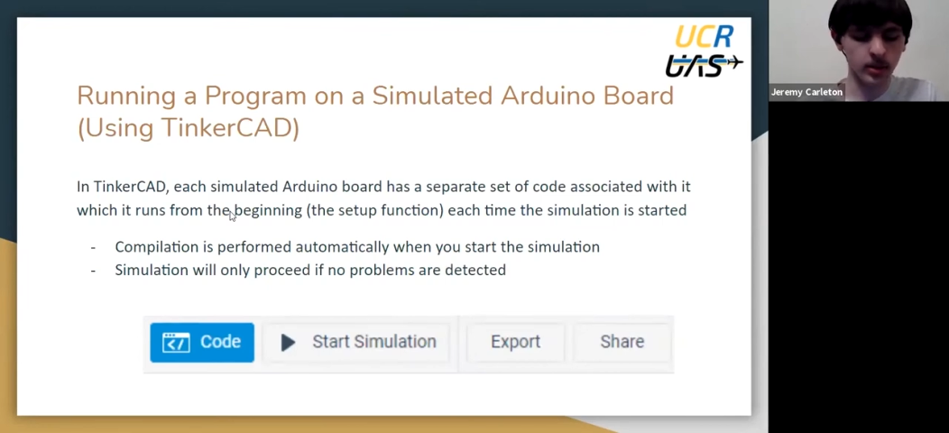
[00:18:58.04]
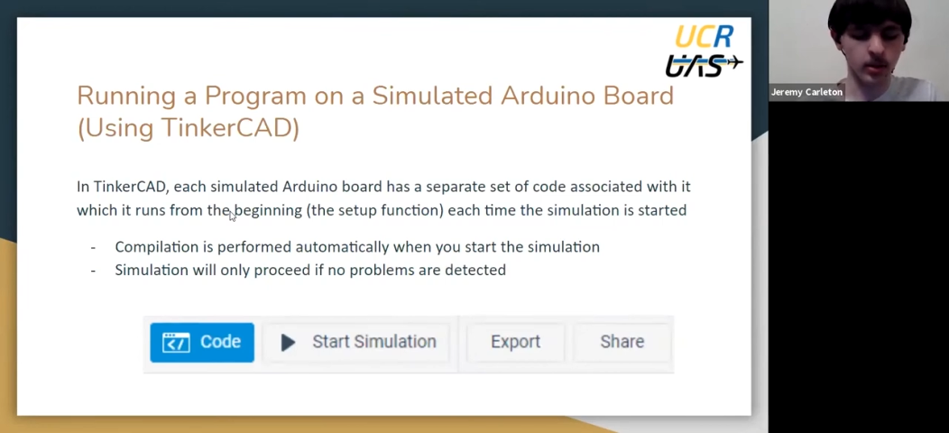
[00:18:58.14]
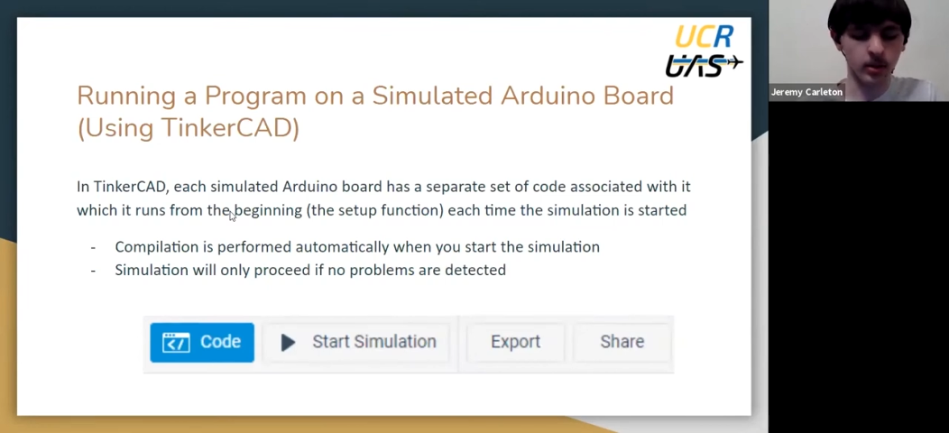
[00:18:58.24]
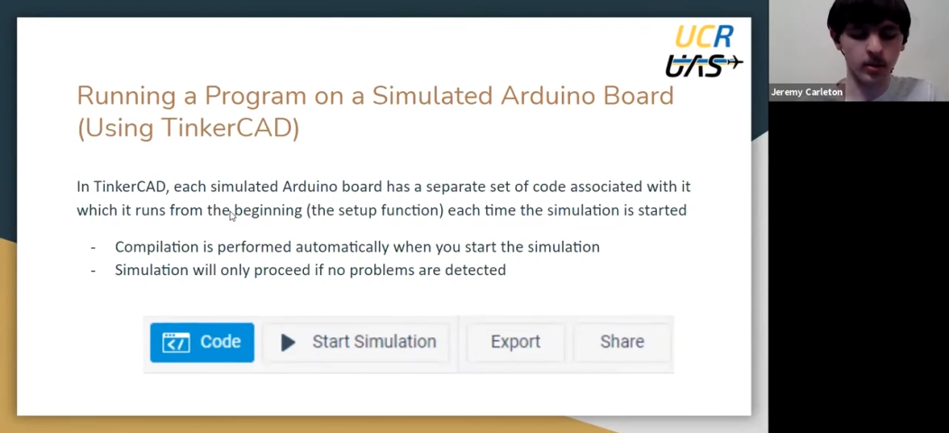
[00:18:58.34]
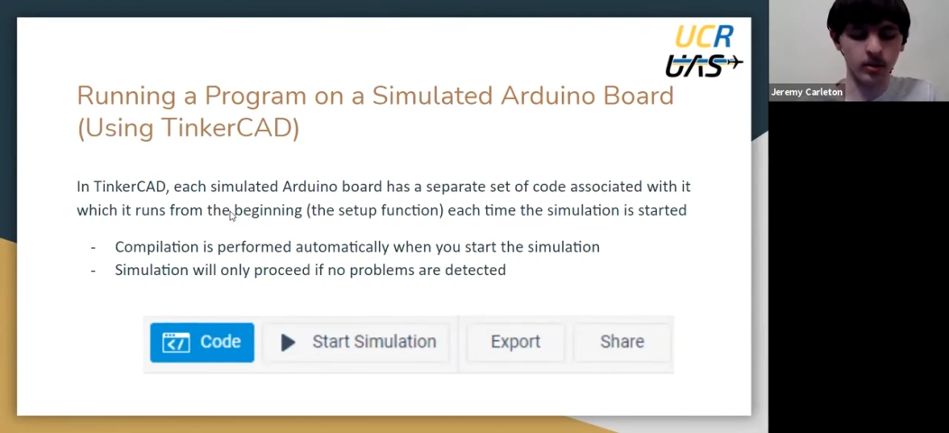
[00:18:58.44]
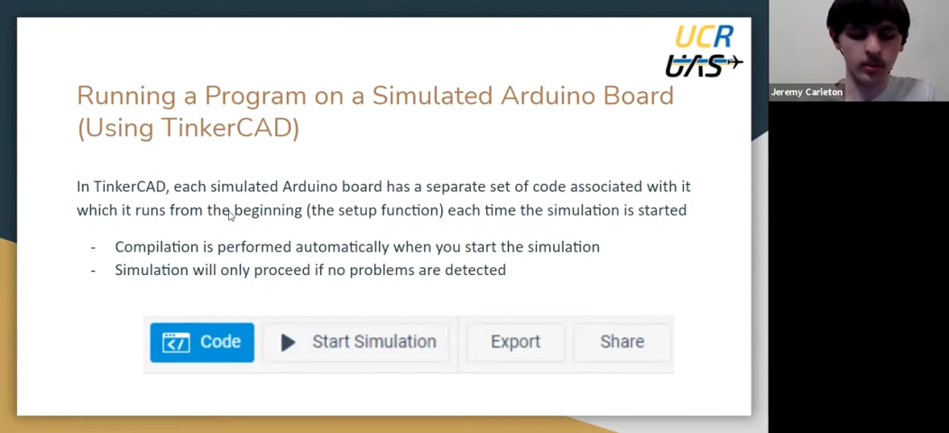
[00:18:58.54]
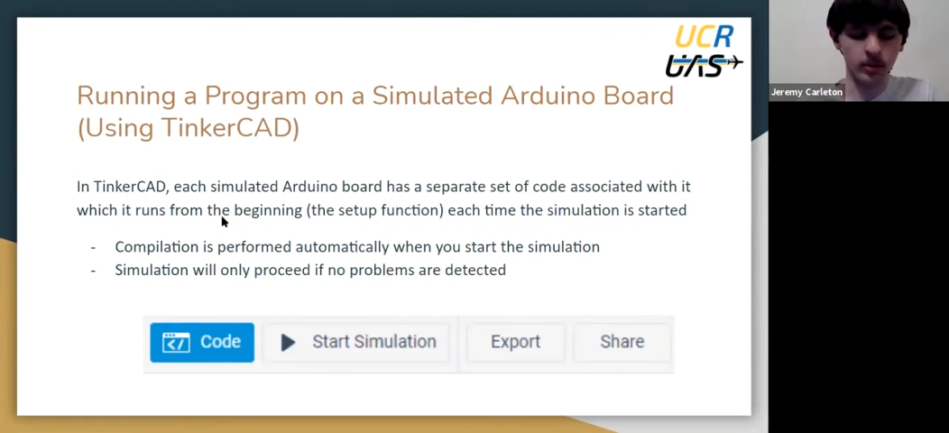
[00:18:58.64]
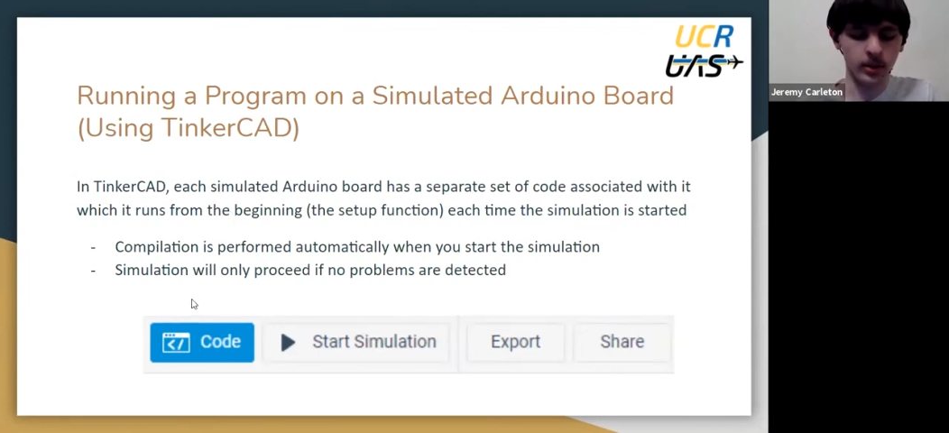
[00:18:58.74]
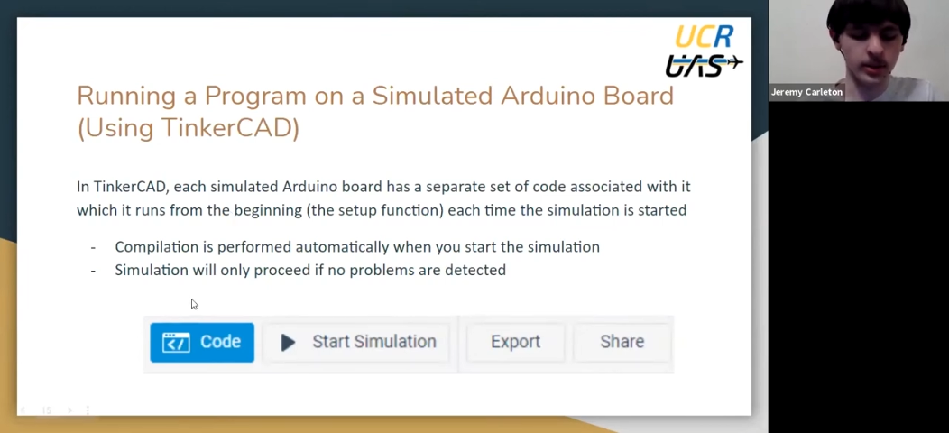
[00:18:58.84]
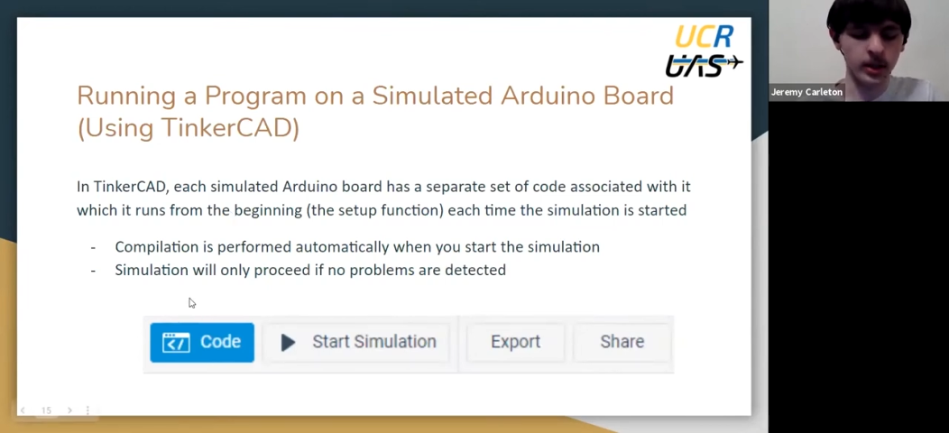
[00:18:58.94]
So
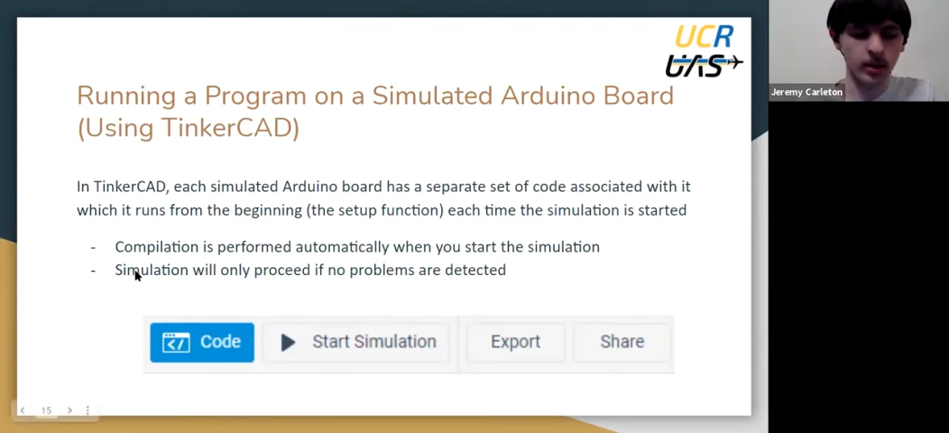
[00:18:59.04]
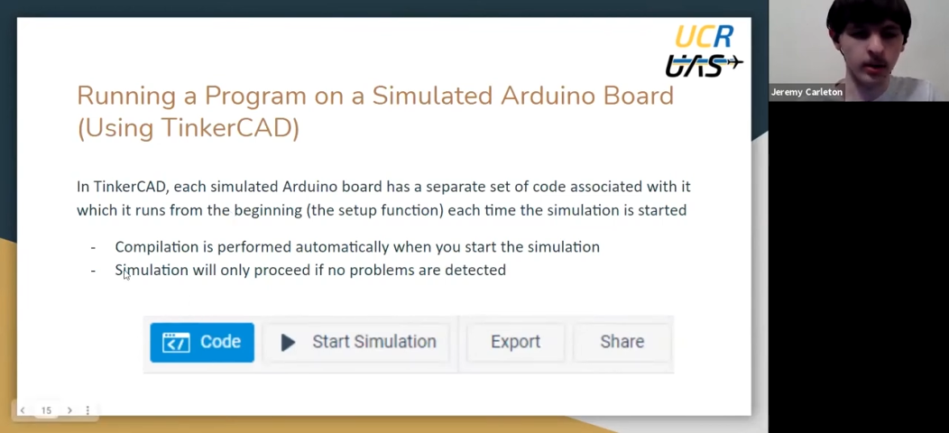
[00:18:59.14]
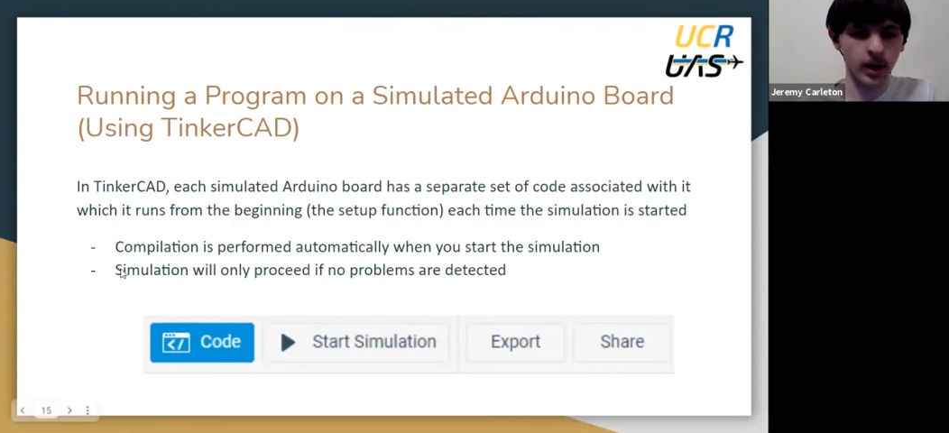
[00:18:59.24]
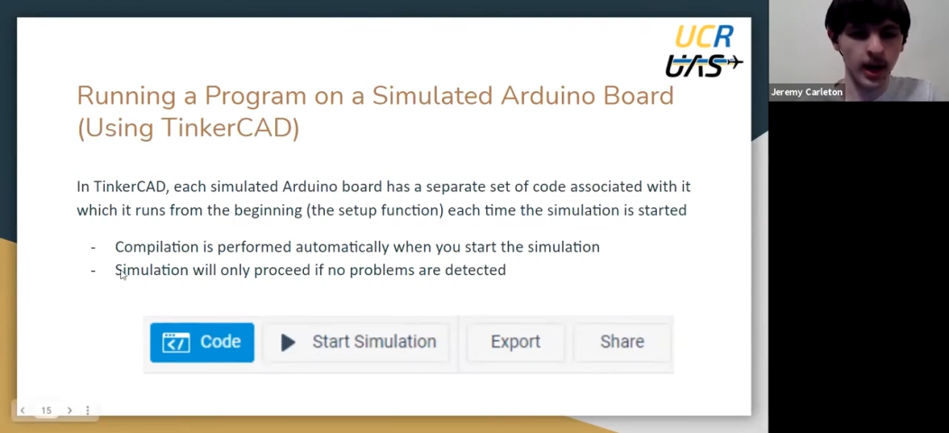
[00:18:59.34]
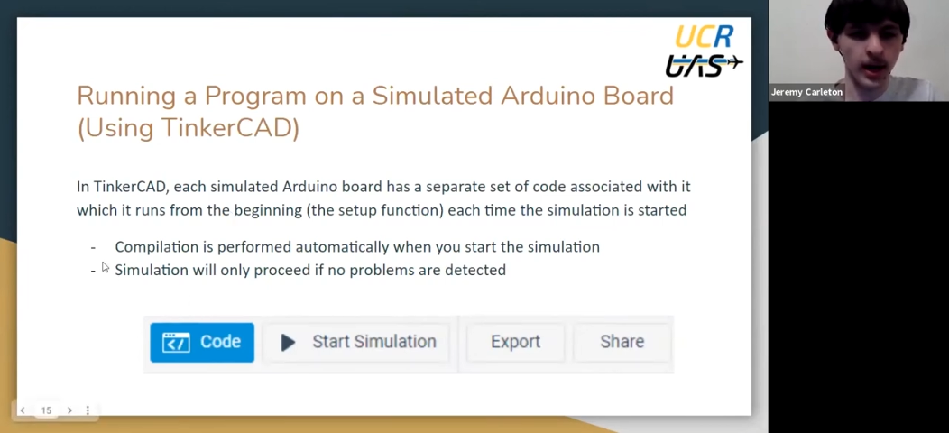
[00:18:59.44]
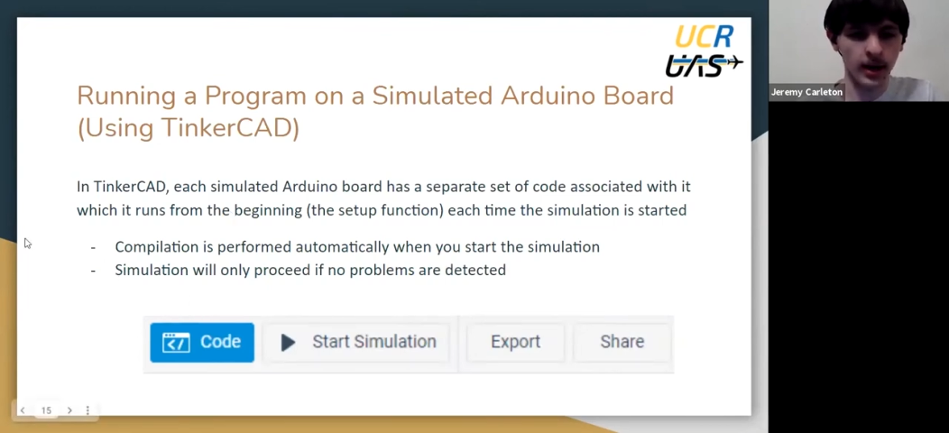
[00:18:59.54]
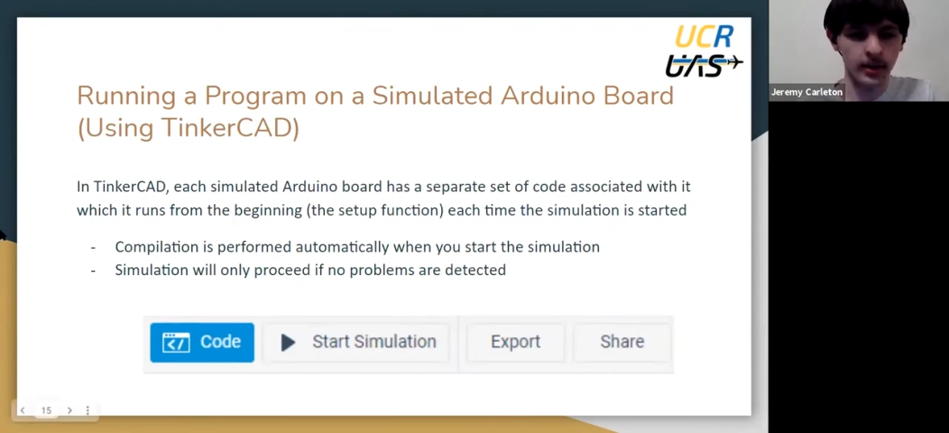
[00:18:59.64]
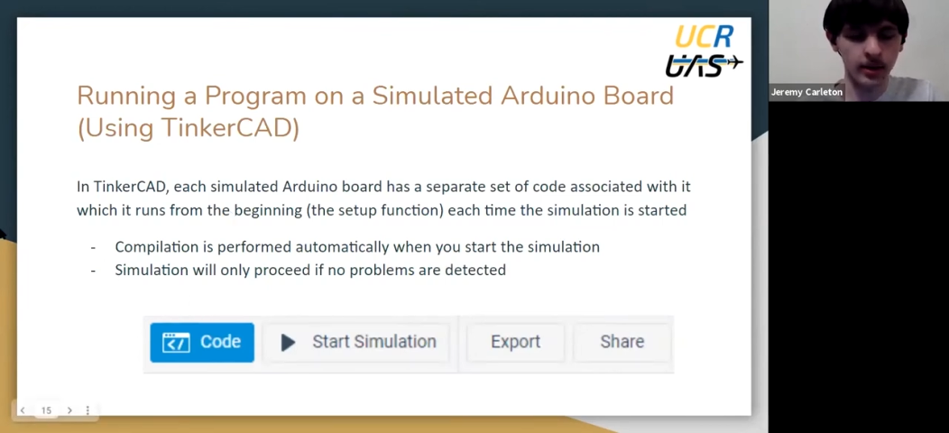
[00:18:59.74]
Tinkercad